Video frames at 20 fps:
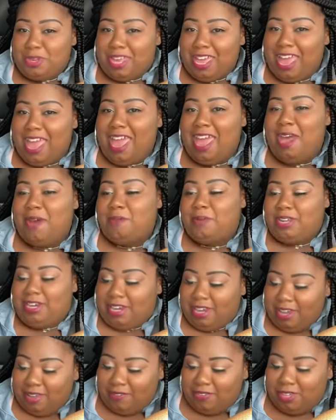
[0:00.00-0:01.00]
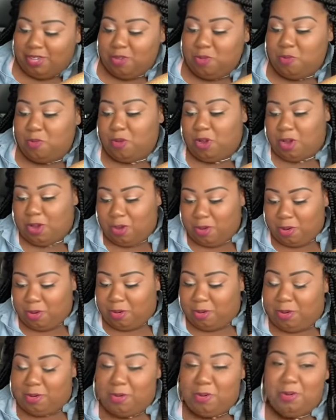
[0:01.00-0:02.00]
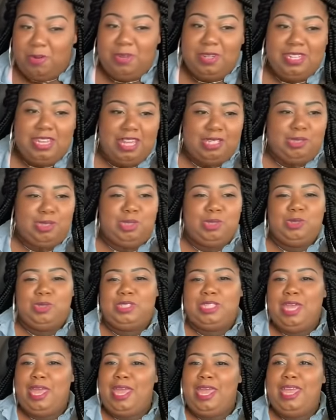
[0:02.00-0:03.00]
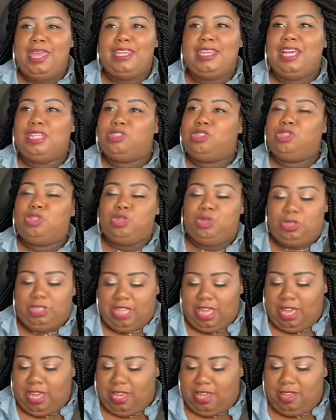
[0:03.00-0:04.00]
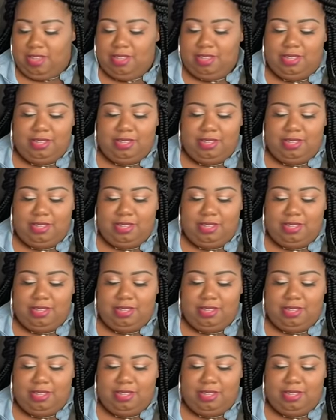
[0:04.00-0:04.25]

can have whatever you I want. I didn't say that song. That's what I you said. That's that what song. you said.